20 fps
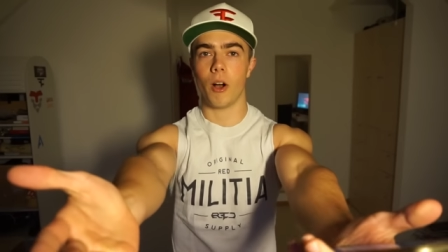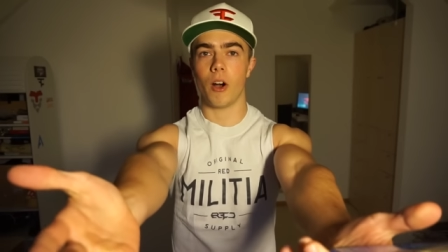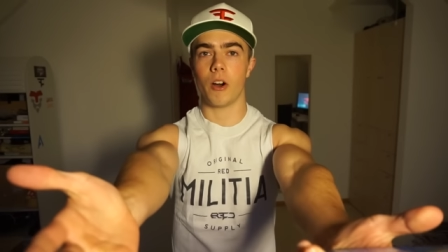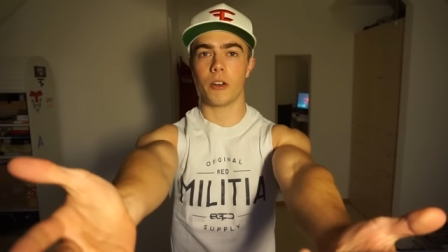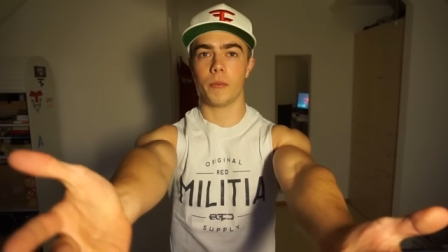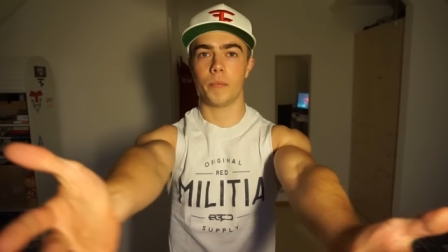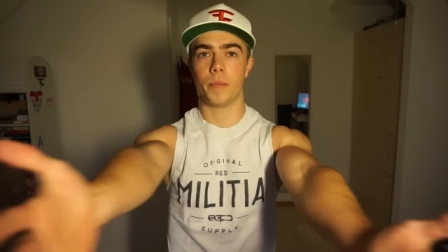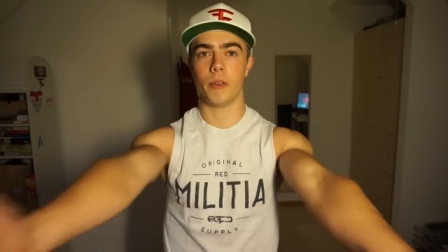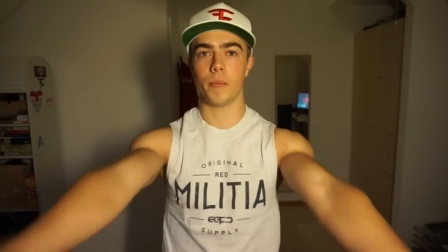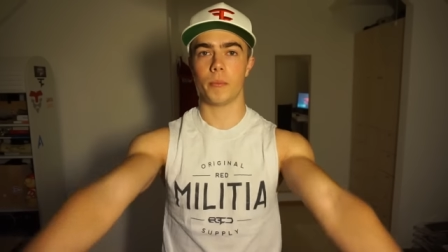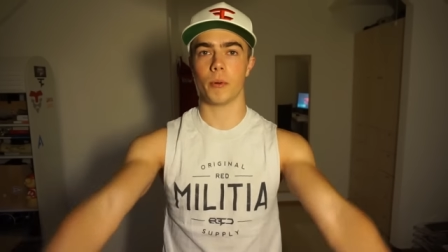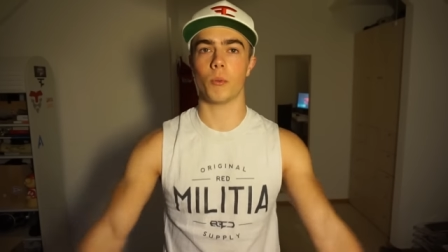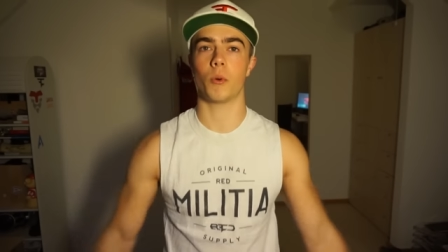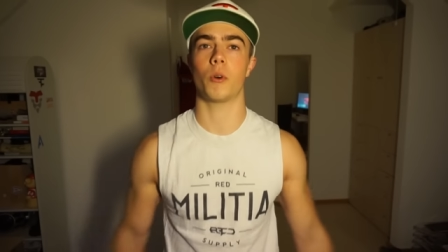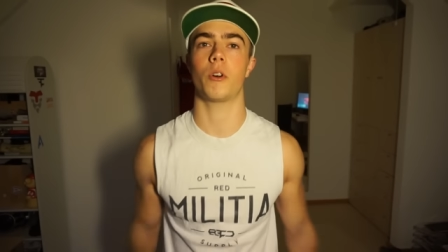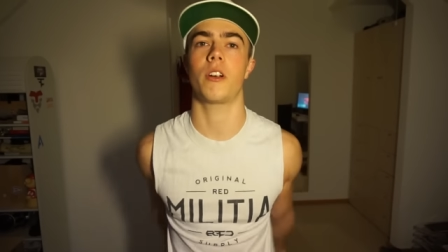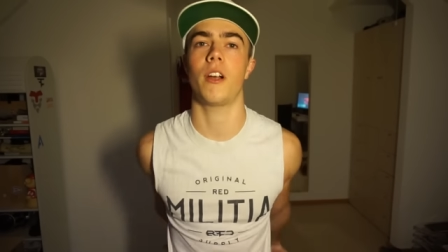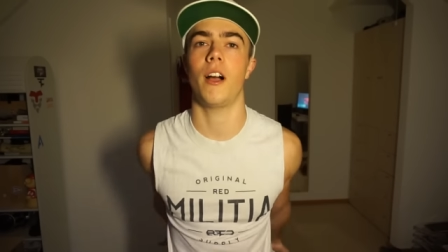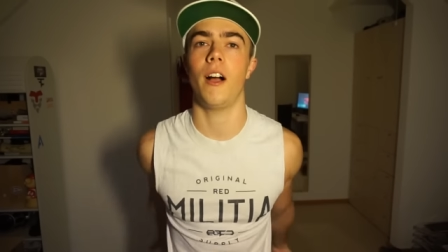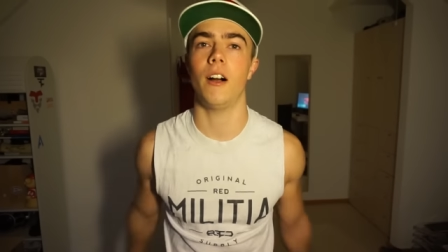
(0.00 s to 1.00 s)
other people
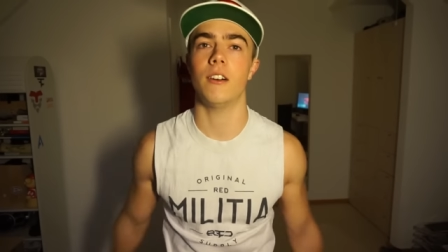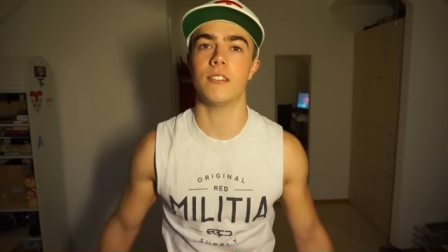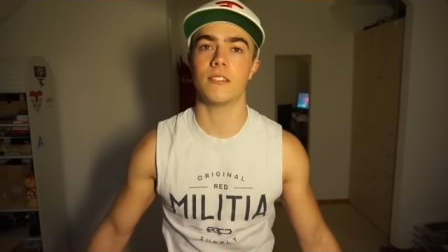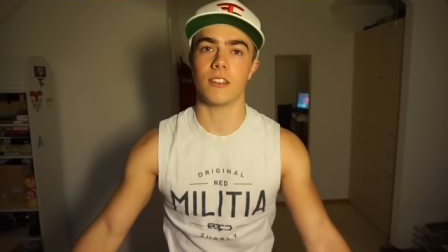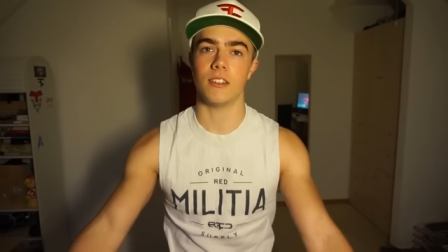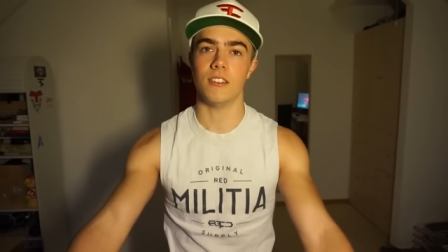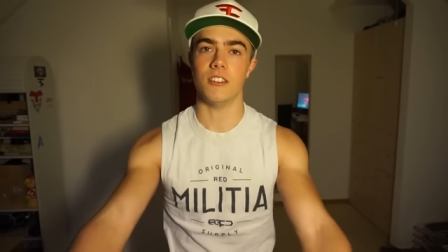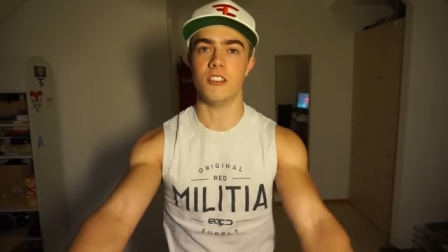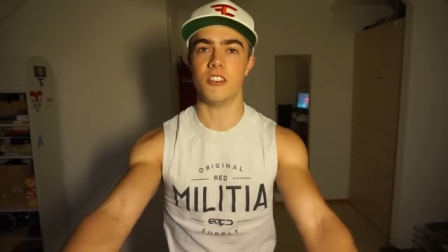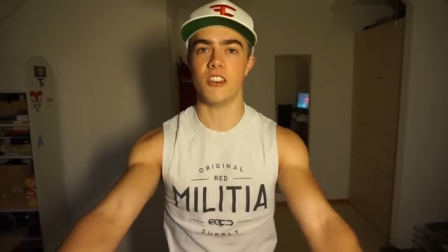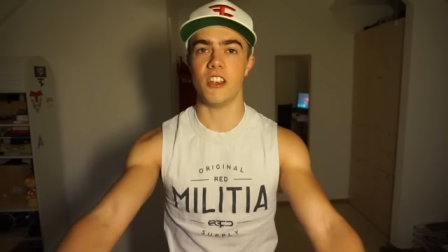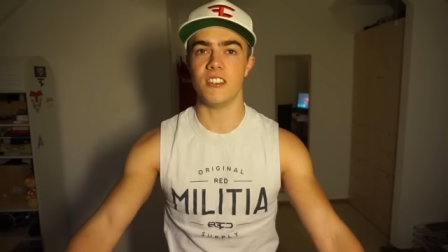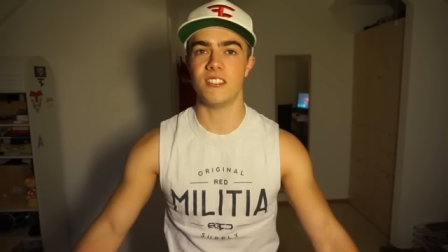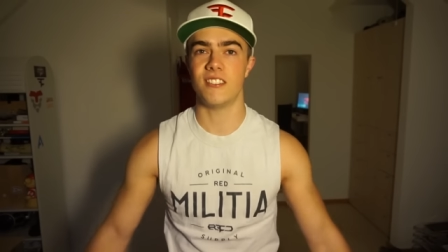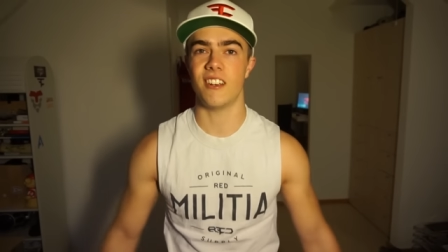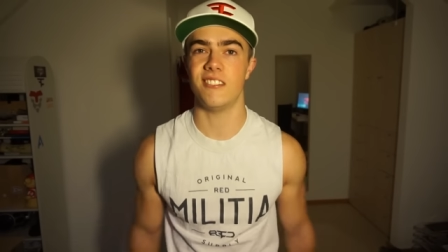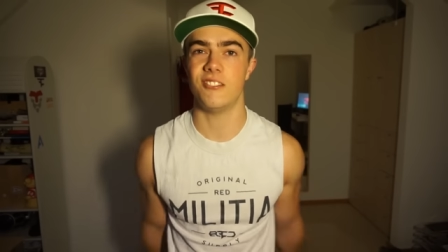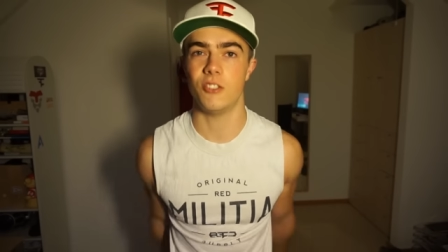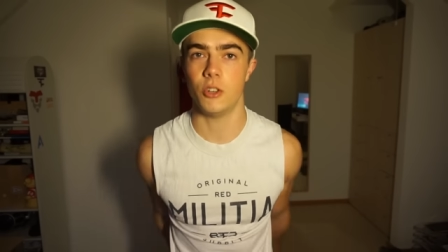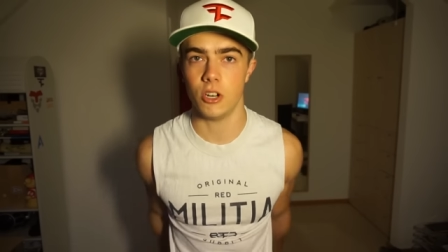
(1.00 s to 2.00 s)
work out and chase
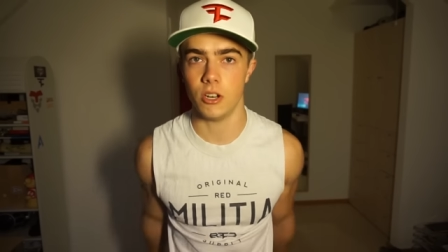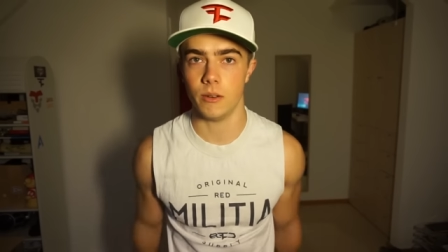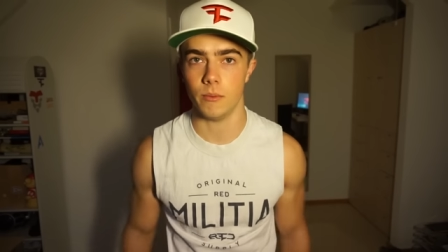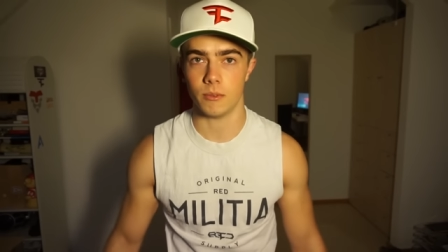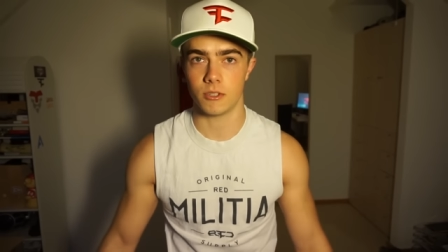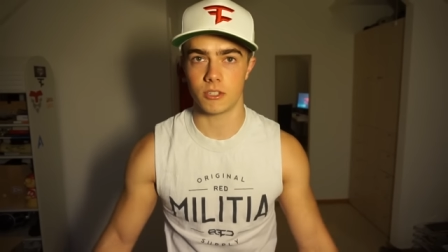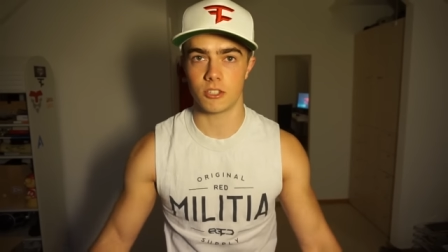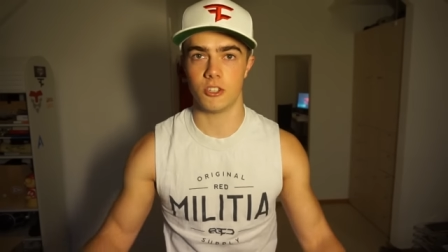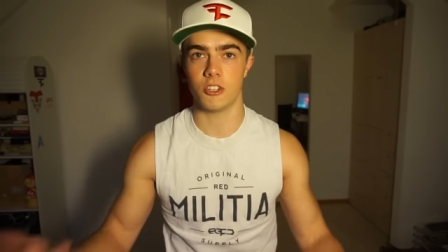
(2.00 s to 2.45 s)
their dreams,